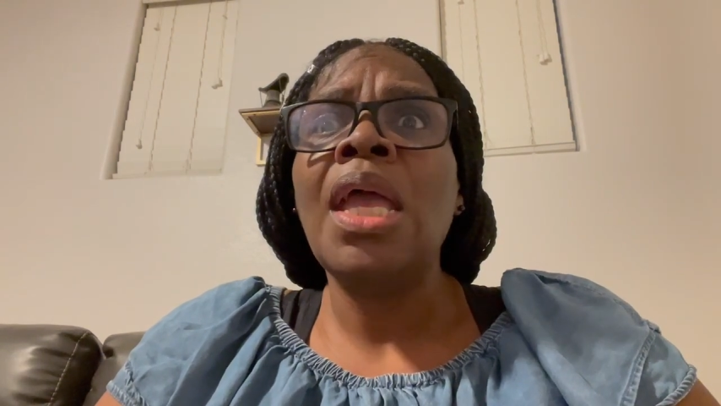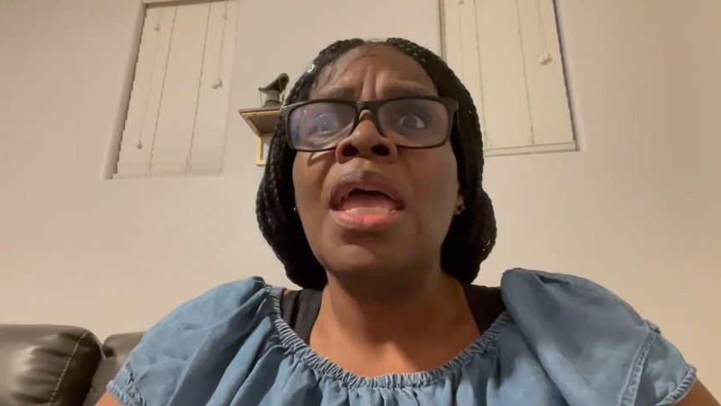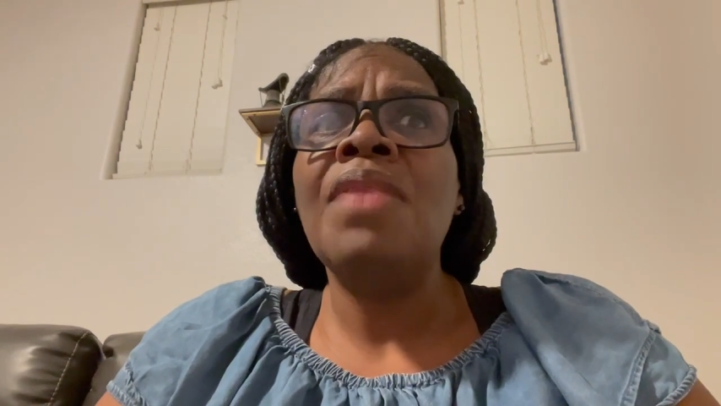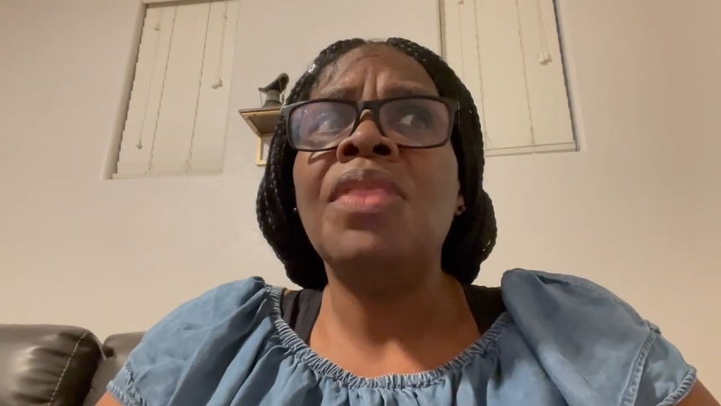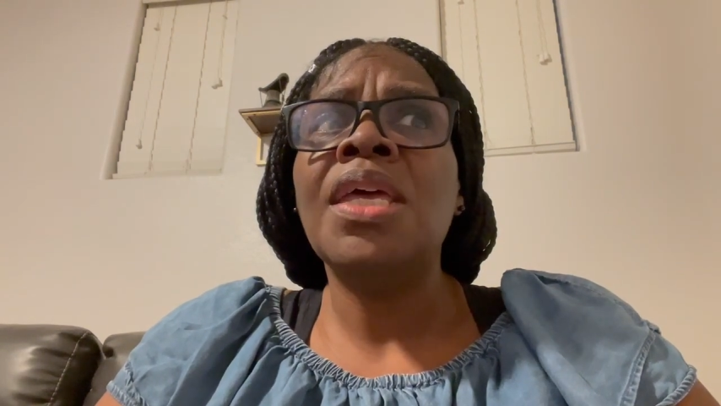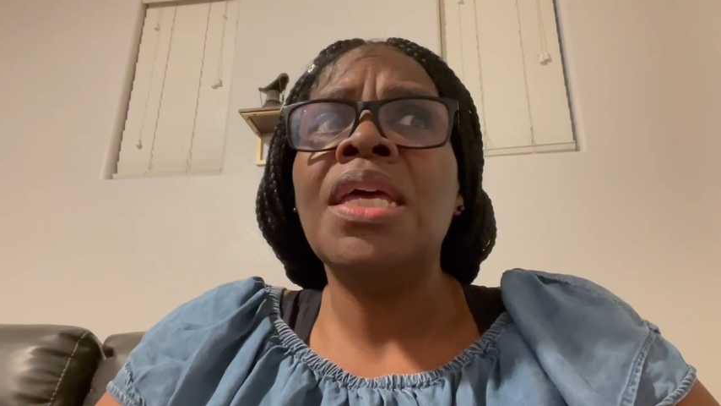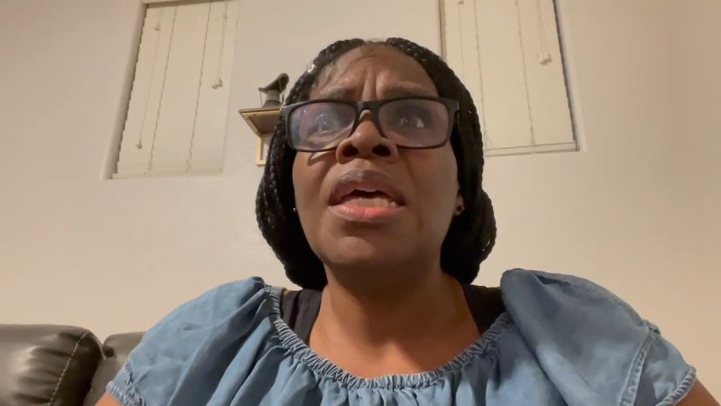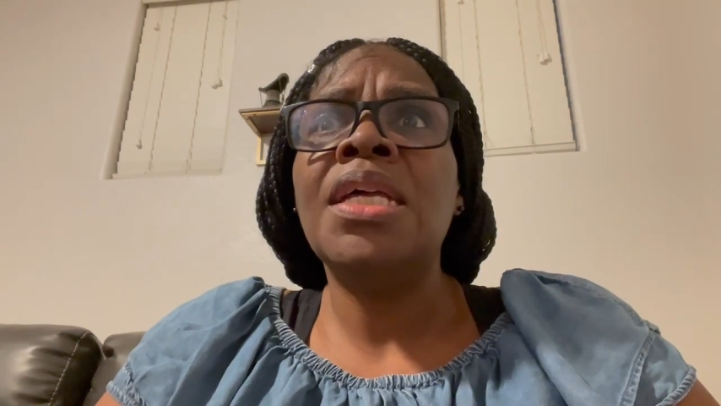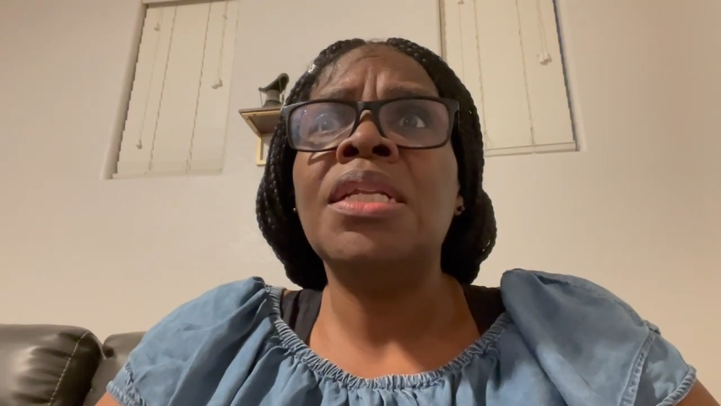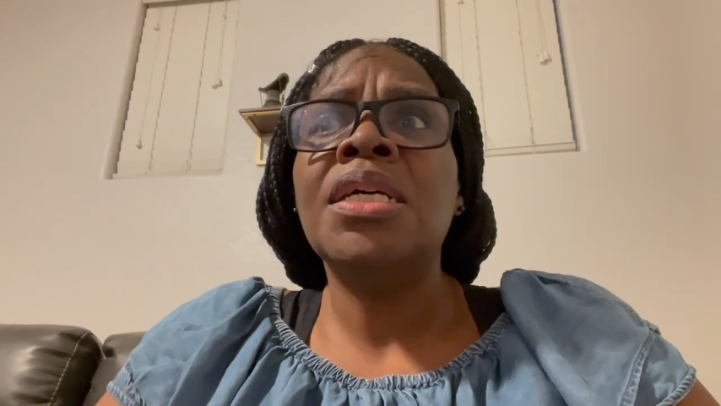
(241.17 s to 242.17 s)
and
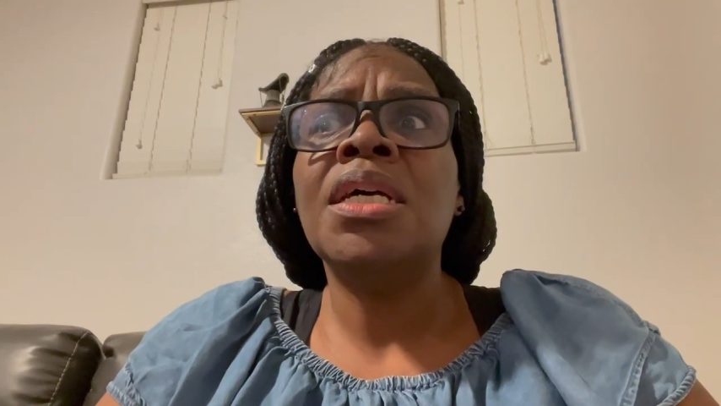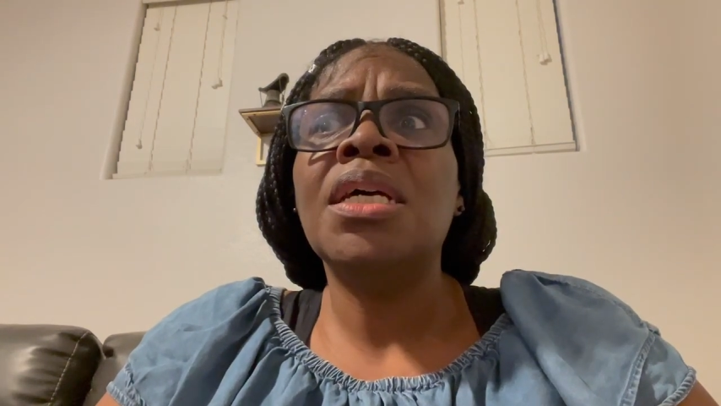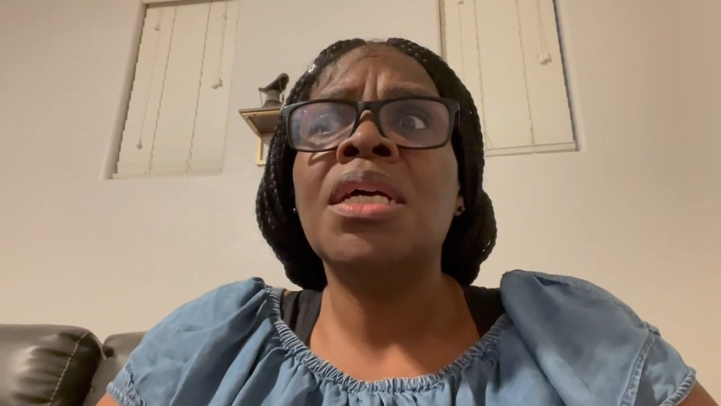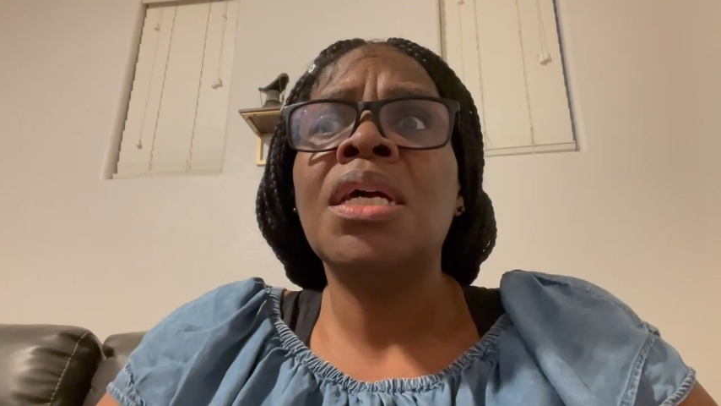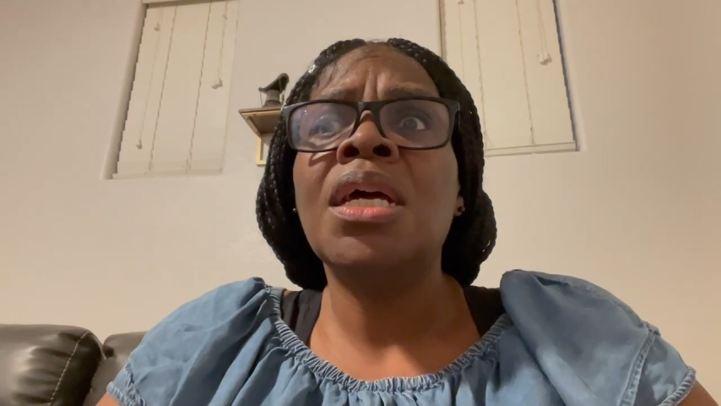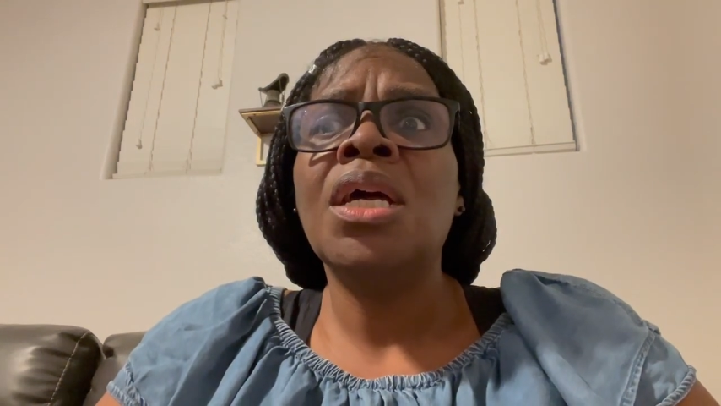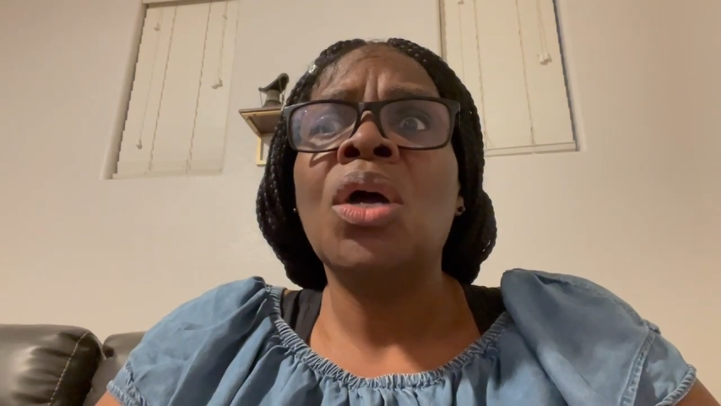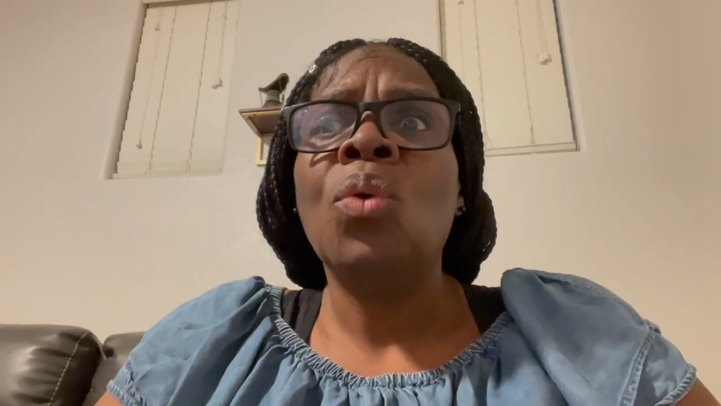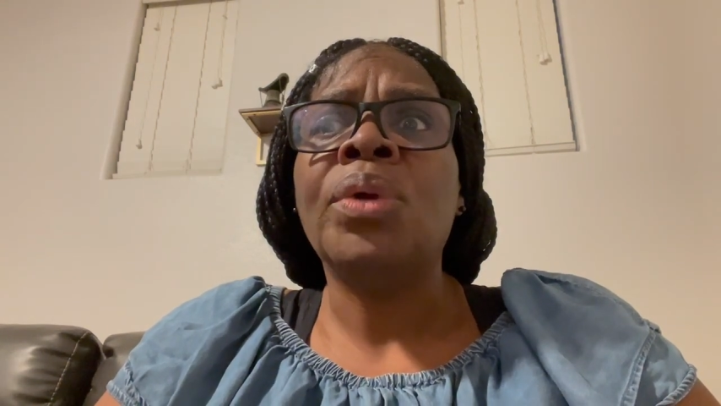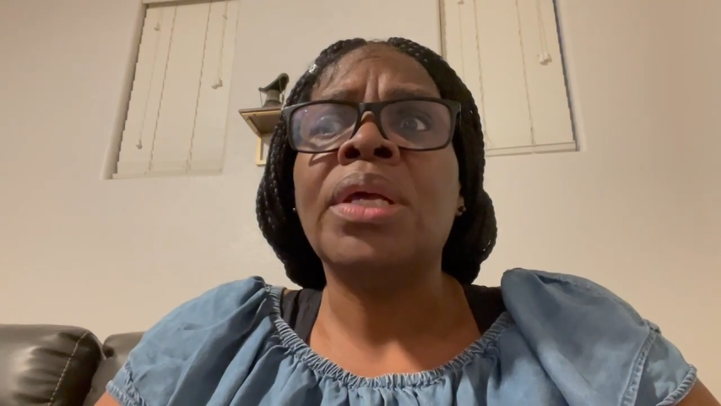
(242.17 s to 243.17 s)
then what